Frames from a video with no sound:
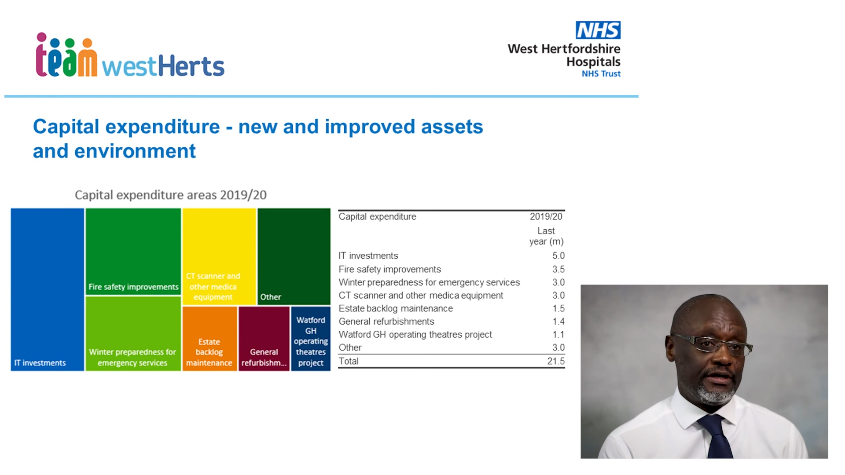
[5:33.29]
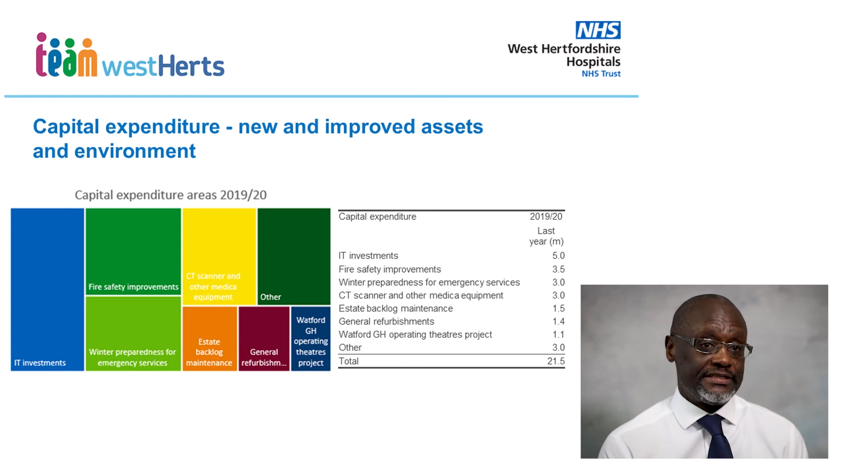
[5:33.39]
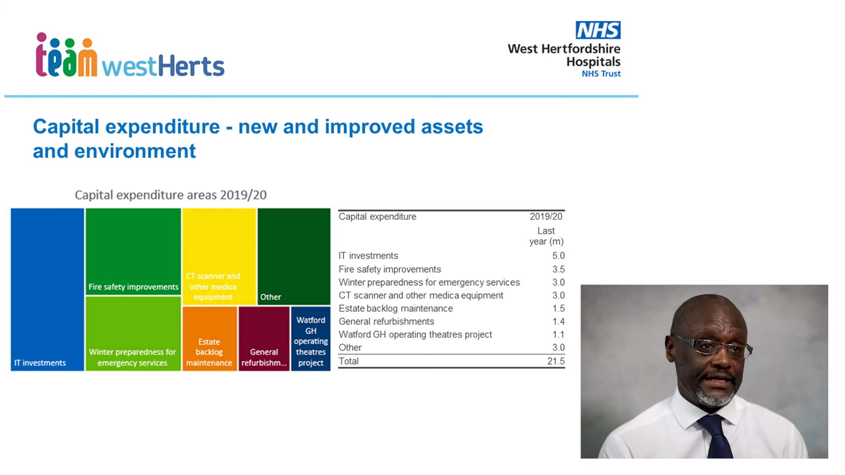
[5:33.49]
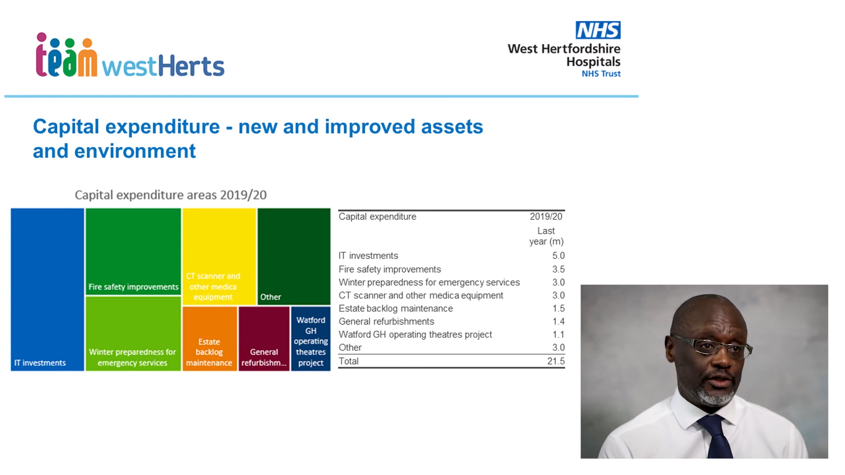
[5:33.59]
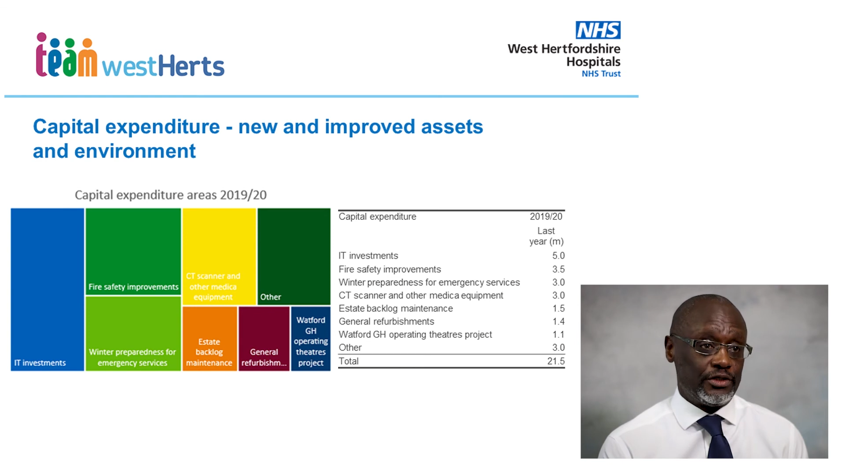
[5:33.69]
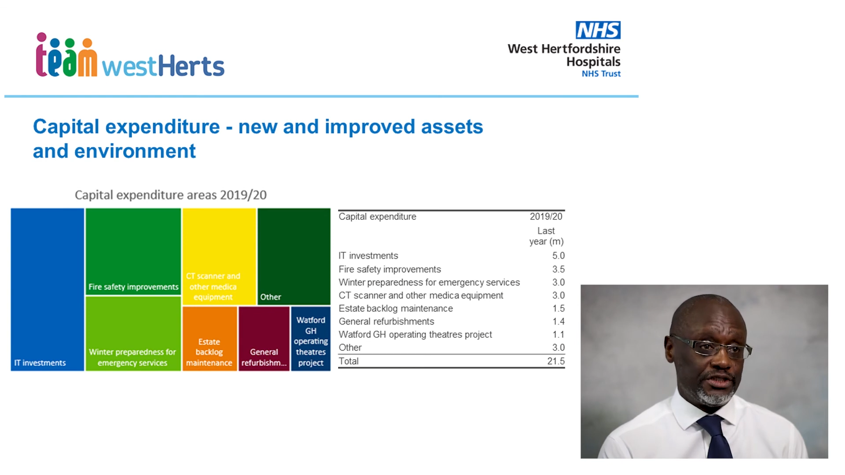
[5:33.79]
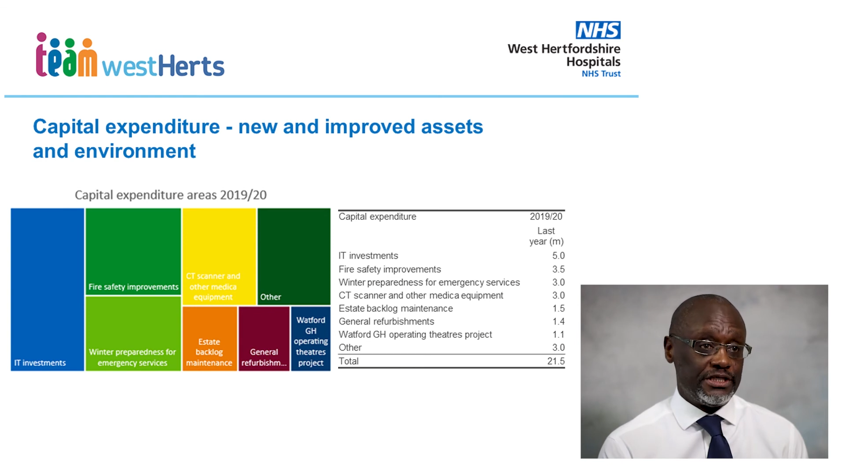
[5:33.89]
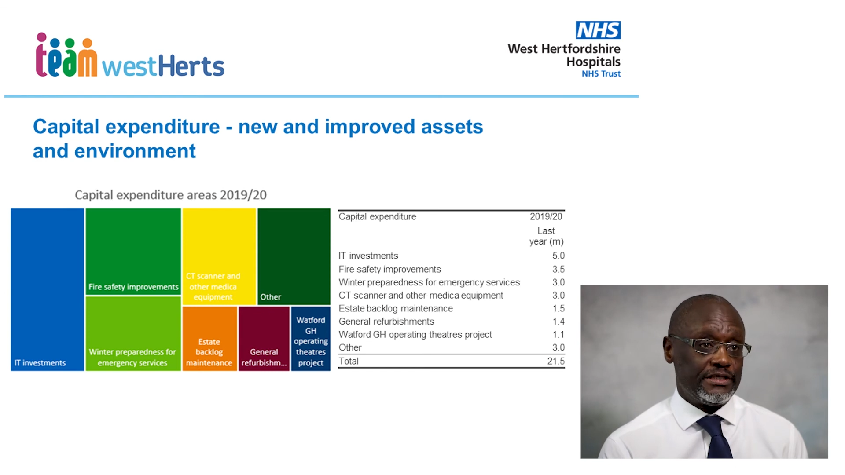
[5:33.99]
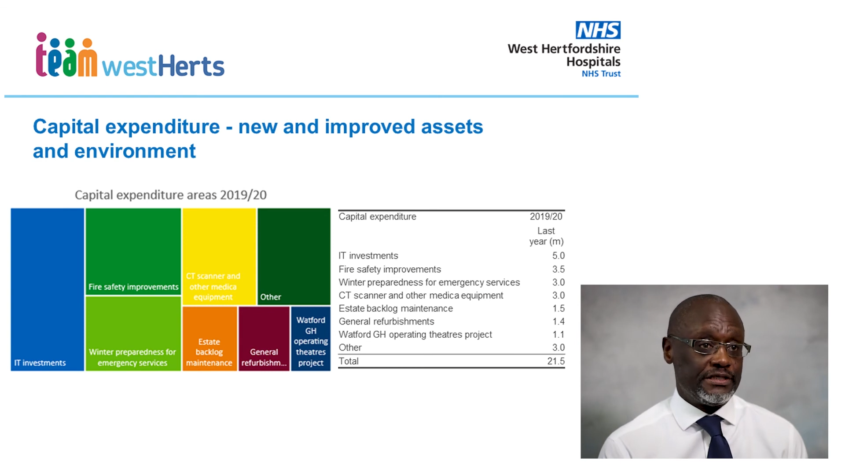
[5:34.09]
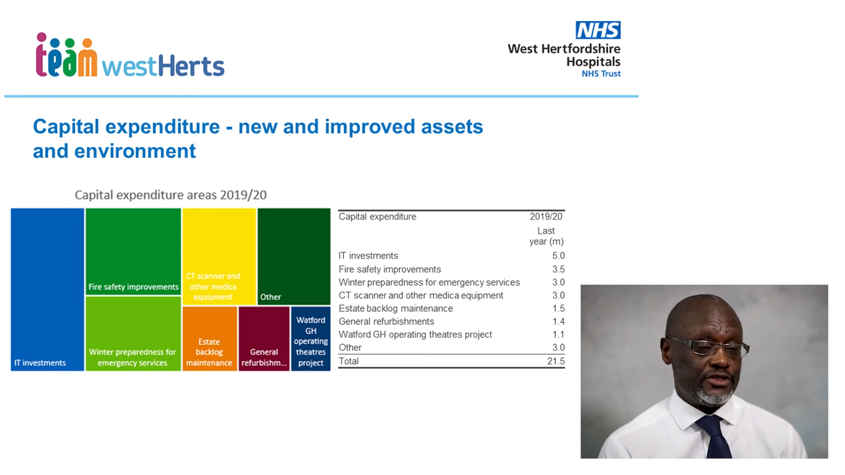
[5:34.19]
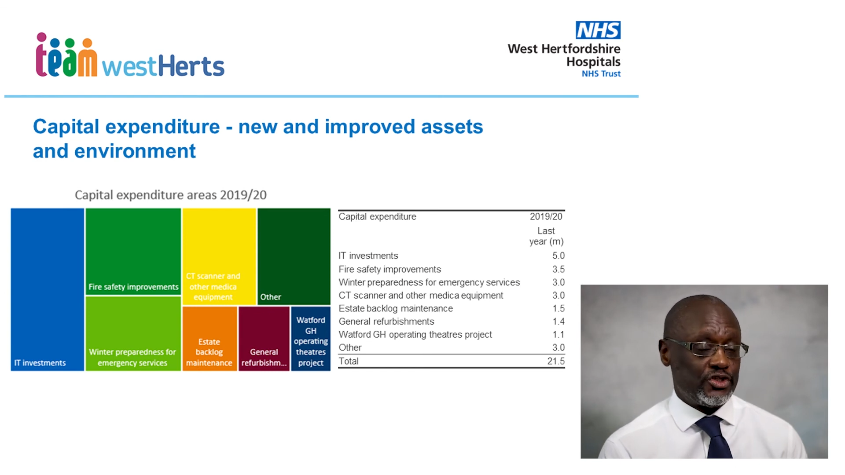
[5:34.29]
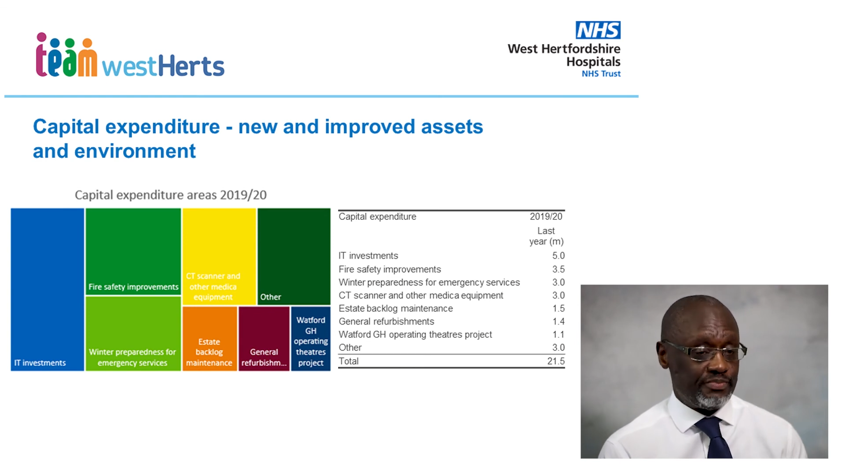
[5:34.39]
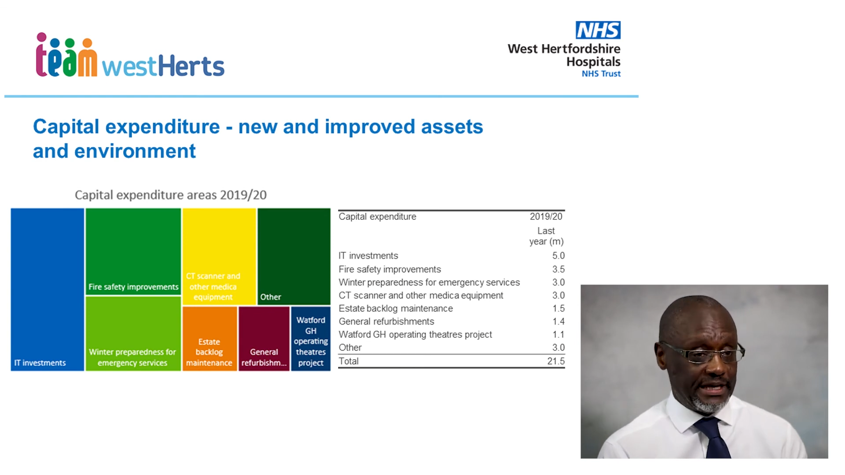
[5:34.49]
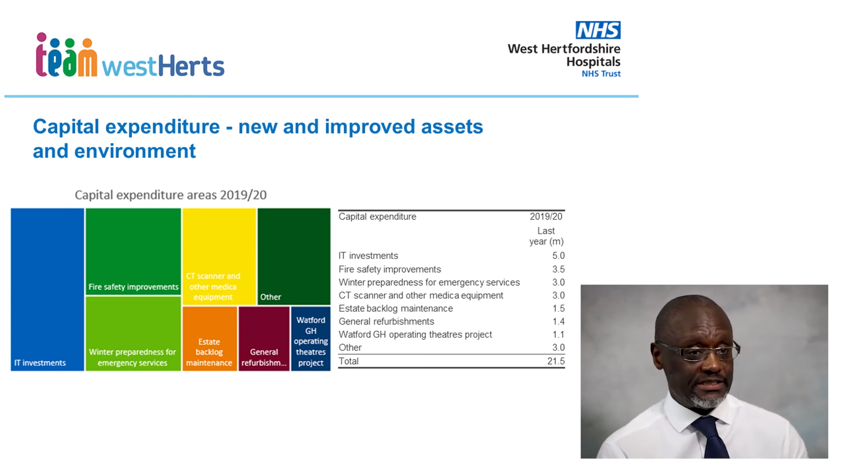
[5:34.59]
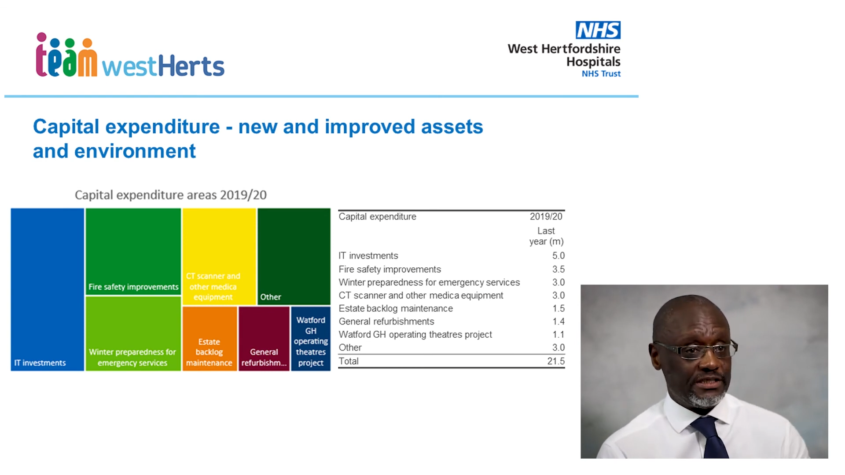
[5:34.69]
technology that's
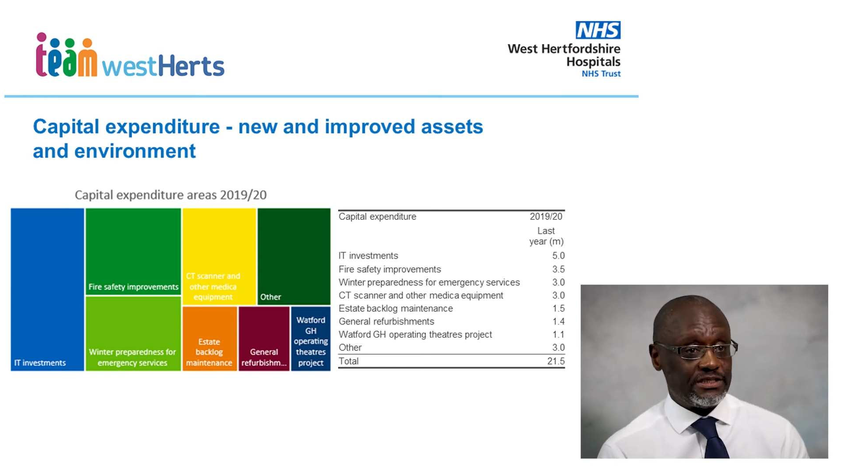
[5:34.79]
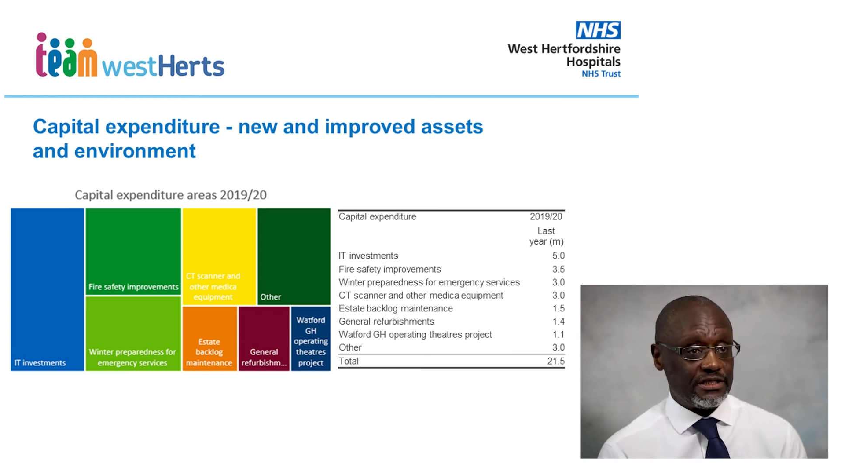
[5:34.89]
expected to